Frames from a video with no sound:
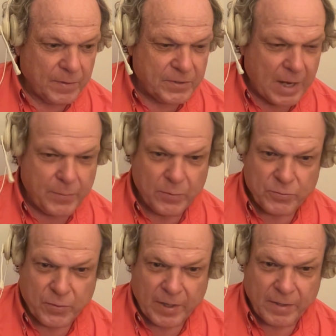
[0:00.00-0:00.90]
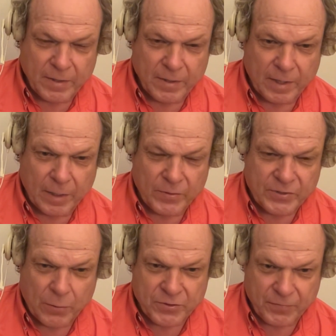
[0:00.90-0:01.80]
The timing was right in a lot of ways.
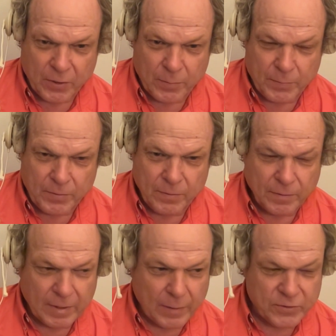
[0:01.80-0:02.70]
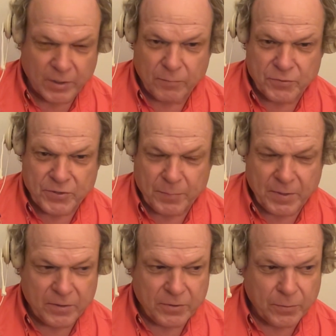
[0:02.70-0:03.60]
I was available. I was looking for
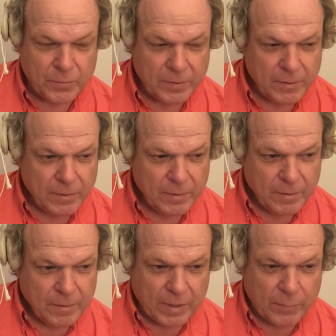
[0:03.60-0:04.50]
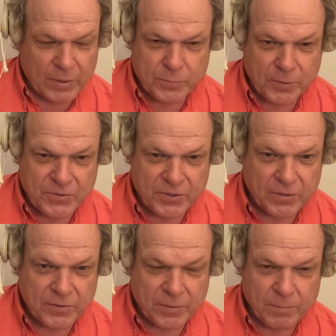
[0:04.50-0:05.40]
something to do. Grady White's
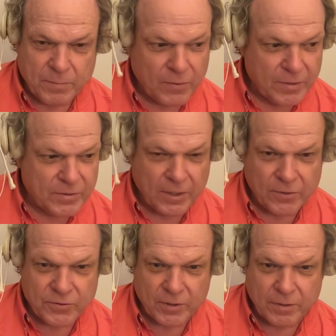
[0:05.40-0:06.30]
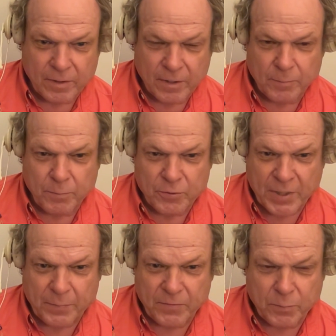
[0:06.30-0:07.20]
president is a very intelligent and a
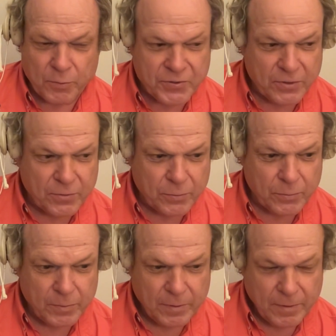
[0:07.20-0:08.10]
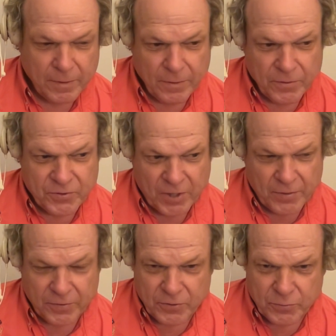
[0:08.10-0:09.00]
perceptive person who saw
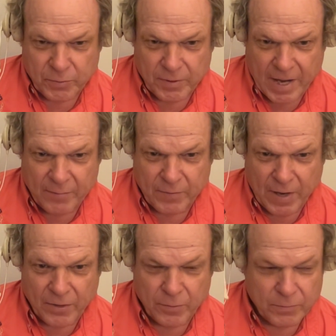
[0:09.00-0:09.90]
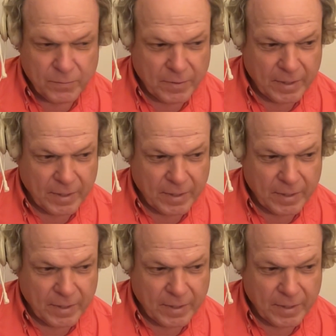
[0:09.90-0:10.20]
that this would add value.